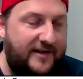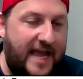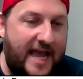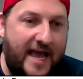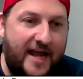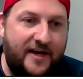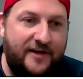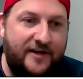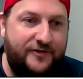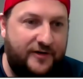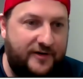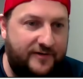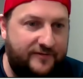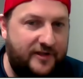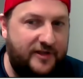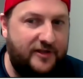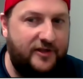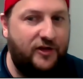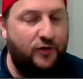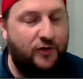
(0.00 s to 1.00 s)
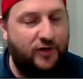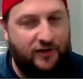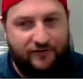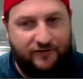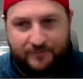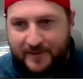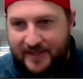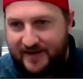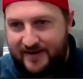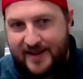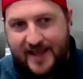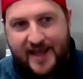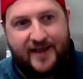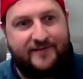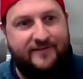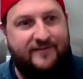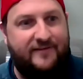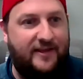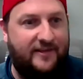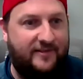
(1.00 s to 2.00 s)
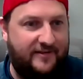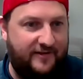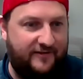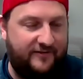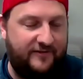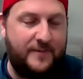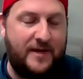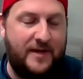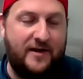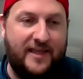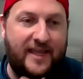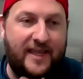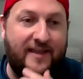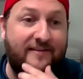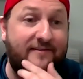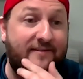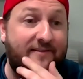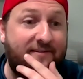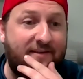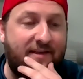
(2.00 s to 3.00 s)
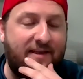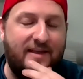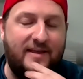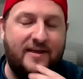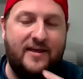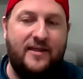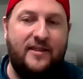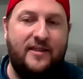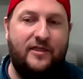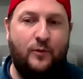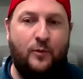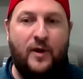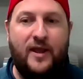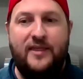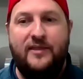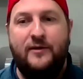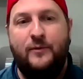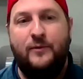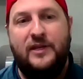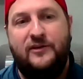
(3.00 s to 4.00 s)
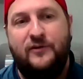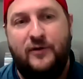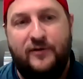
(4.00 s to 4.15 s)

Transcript: data driven you can spend x get this amount of cases yeah the way i mean i